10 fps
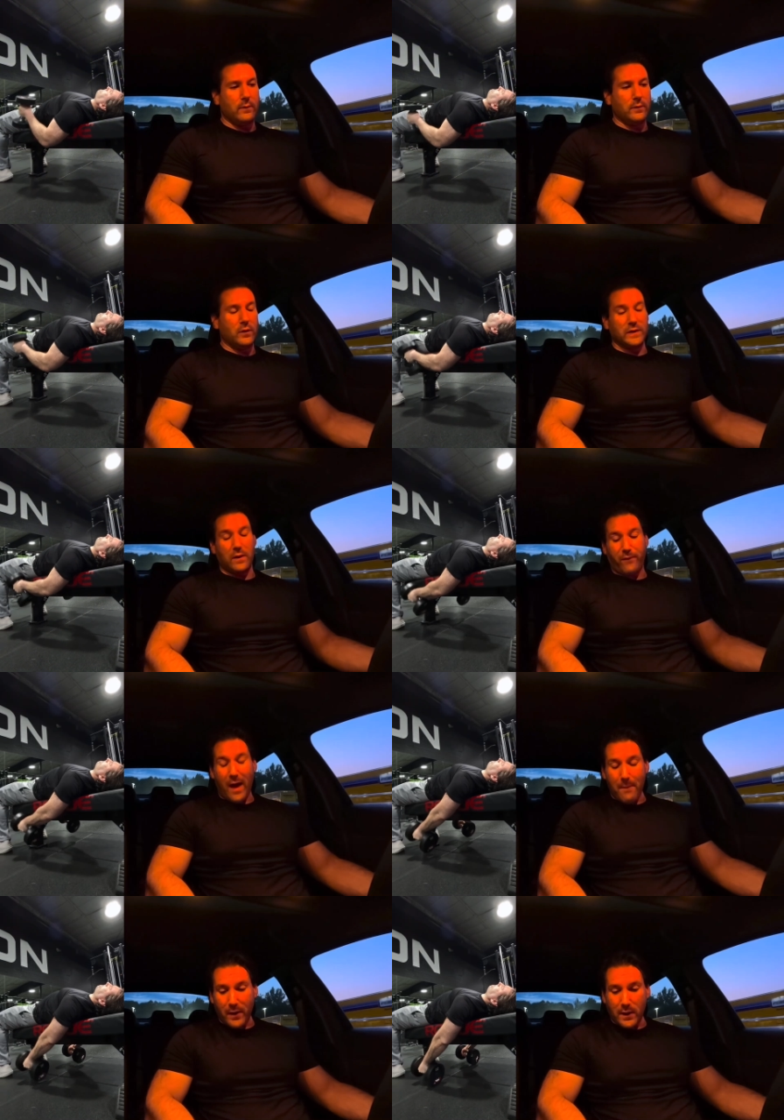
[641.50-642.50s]
using a
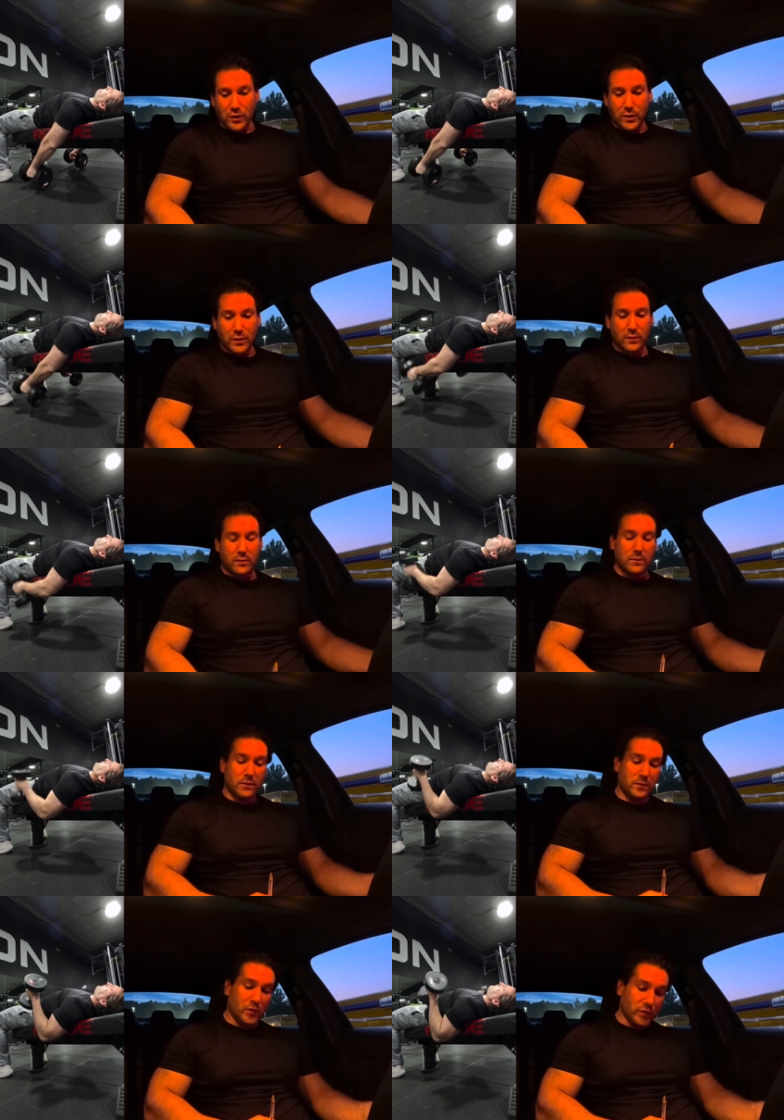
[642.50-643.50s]
flat bench,
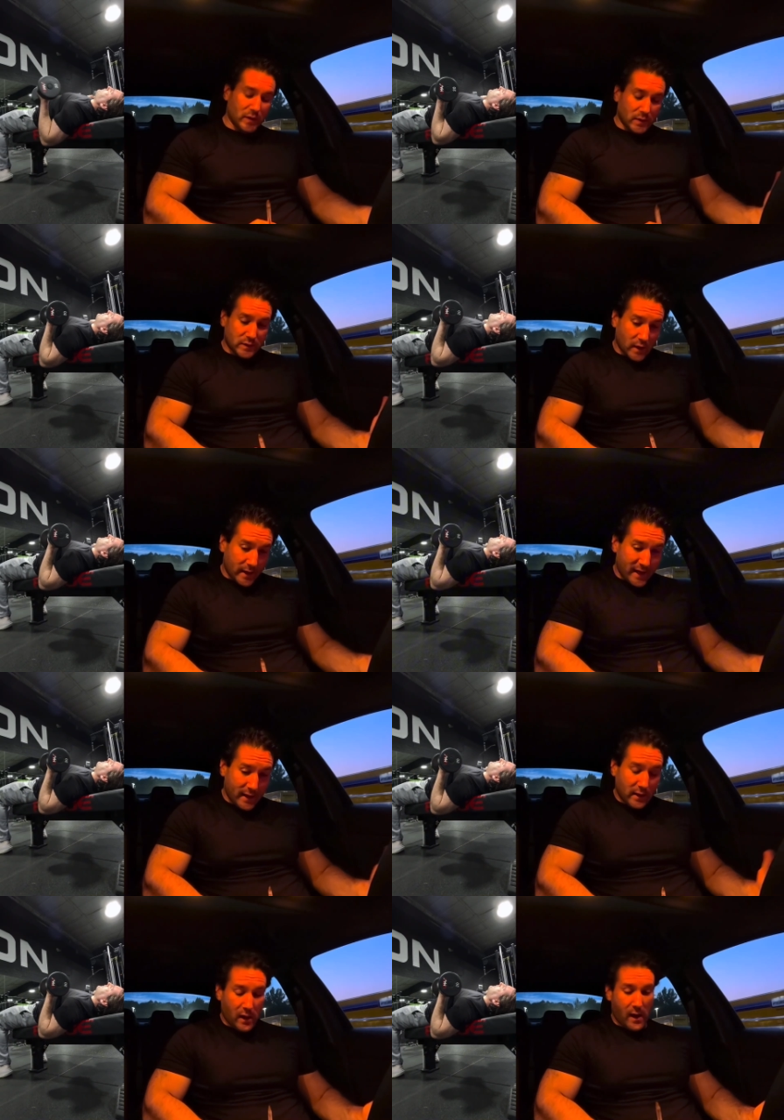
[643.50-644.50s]
using a slight
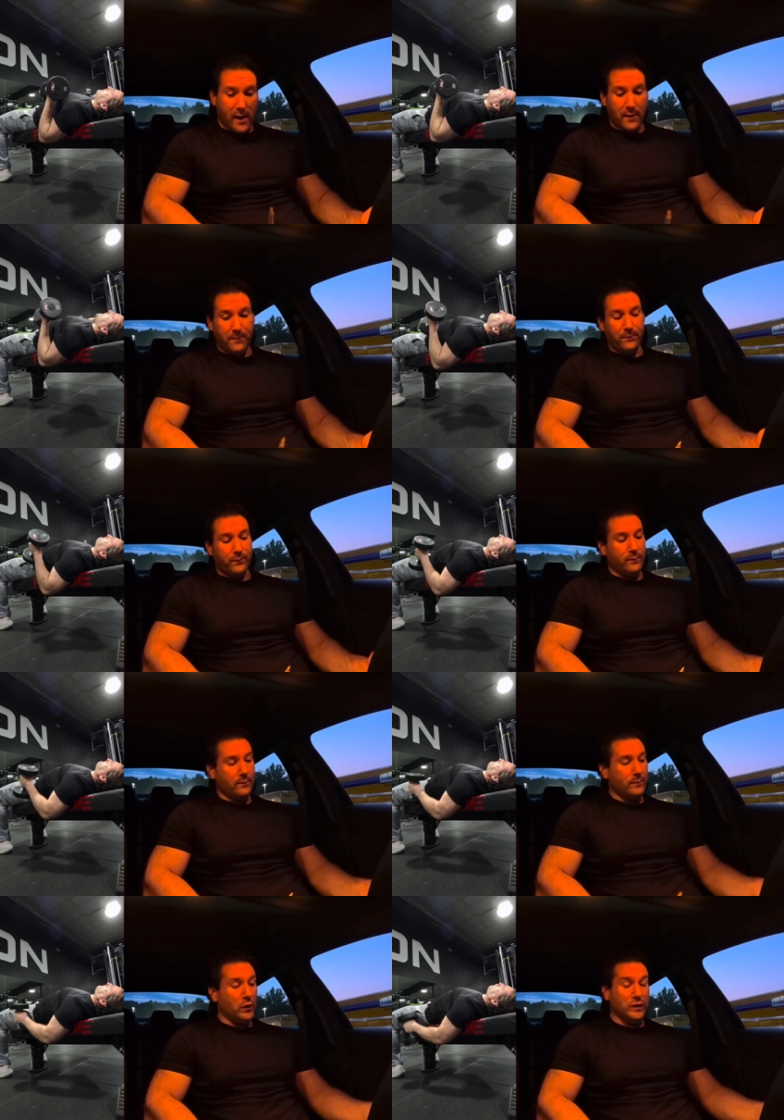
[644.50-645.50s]
incline,
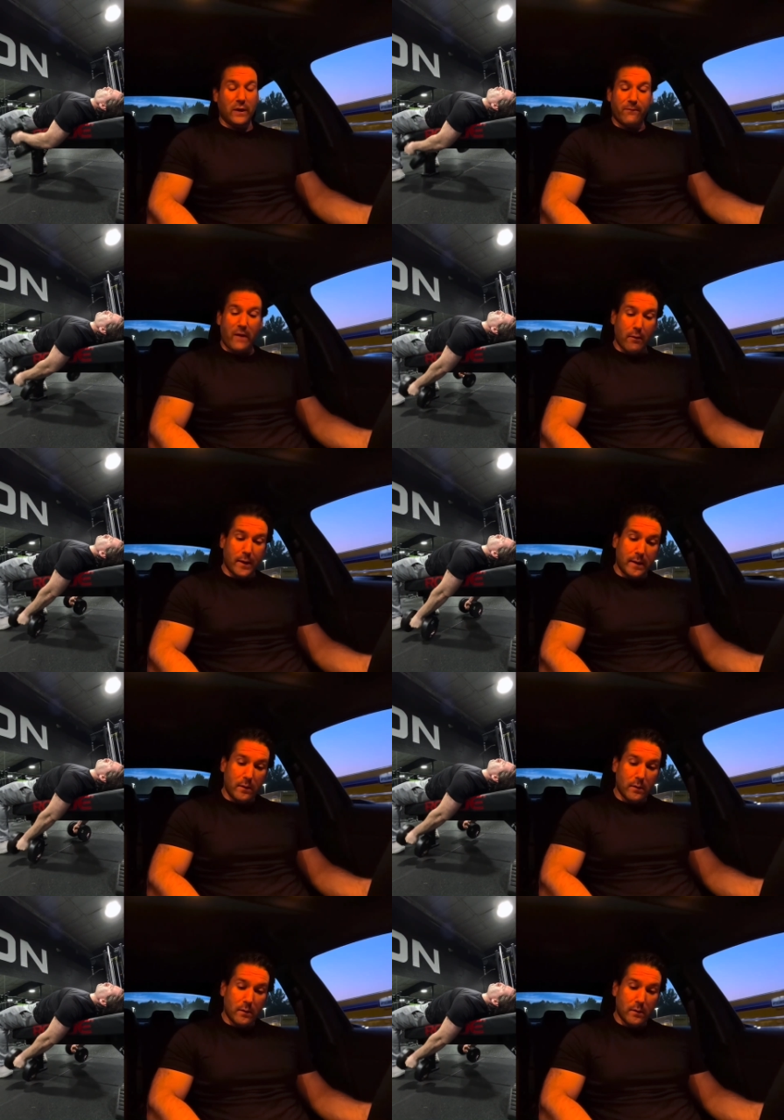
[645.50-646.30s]
using a very